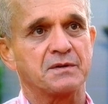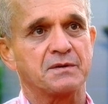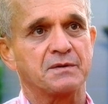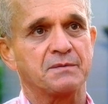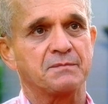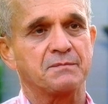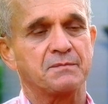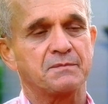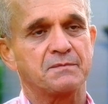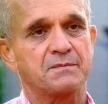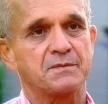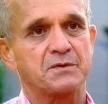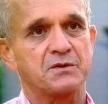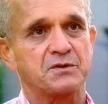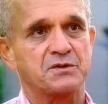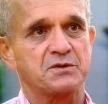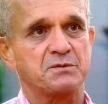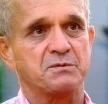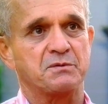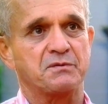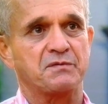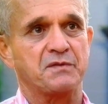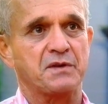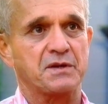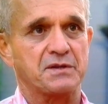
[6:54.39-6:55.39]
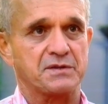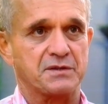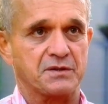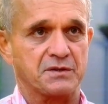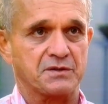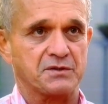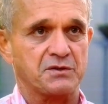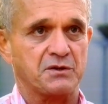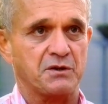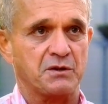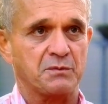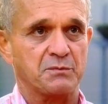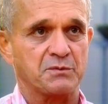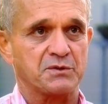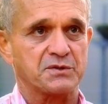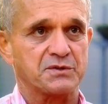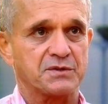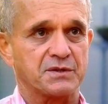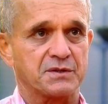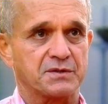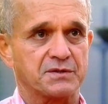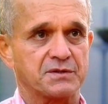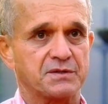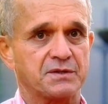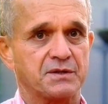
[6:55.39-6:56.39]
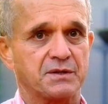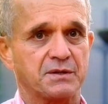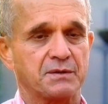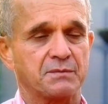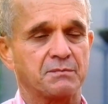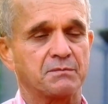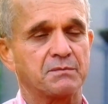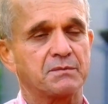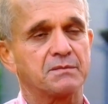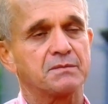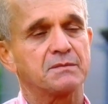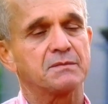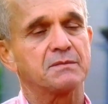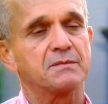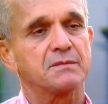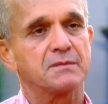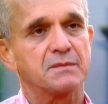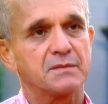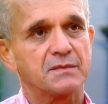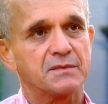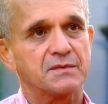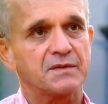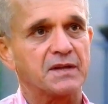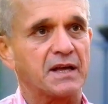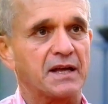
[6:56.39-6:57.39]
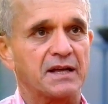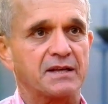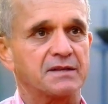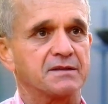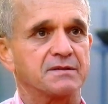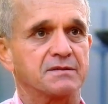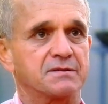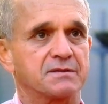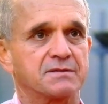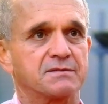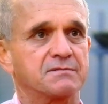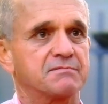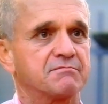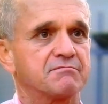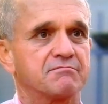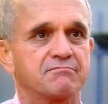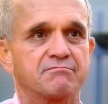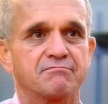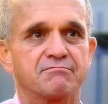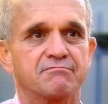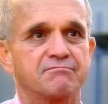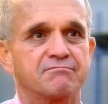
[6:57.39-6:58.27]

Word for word: uh, Consumer Affairs at the time was that um, they hadn't